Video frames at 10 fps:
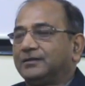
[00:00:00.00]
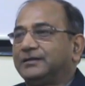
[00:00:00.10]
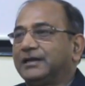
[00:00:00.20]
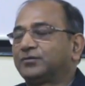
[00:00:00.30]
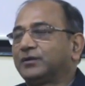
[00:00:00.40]

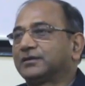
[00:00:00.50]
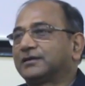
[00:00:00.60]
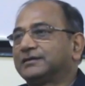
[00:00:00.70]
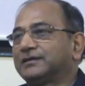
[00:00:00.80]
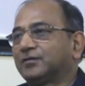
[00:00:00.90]
that's where the
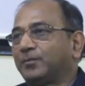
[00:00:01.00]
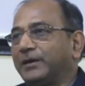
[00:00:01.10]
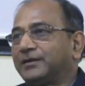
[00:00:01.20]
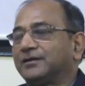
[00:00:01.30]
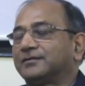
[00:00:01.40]
concept of
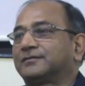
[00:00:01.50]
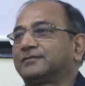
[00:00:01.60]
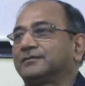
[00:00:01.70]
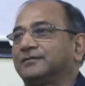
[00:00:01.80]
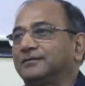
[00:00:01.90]
patents
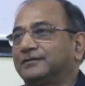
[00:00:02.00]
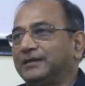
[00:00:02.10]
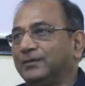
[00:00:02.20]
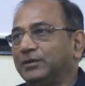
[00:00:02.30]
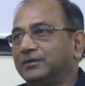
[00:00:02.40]

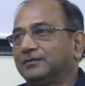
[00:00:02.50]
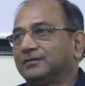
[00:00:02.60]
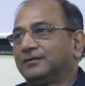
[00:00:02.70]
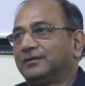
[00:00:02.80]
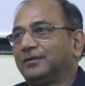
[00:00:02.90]
came in,
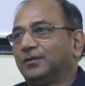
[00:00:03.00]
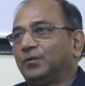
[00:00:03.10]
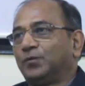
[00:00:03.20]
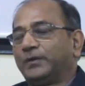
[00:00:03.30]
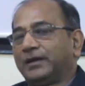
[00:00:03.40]

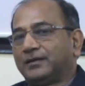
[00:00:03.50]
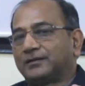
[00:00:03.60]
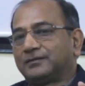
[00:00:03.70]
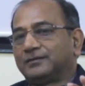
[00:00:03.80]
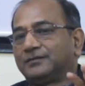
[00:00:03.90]

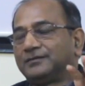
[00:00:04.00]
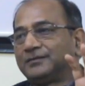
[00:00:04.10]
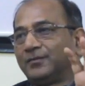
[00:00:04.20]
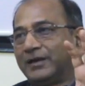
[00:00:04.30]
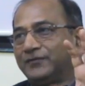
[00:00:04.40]
where
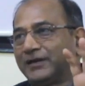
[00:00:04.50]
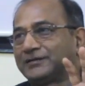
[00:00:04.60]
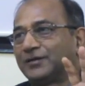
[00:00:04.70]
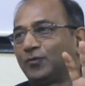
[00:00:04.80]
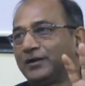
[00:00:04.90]
the
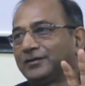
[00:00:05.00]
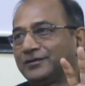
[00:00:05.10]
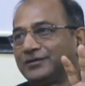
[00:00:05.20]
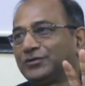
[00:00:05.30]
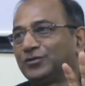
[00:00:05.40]
manufacturer wanted
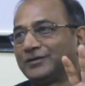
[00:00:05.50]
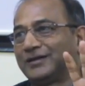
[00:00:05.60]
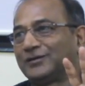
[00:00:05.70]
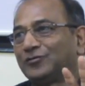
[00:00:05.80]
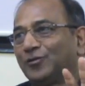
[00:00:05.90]
to ensure that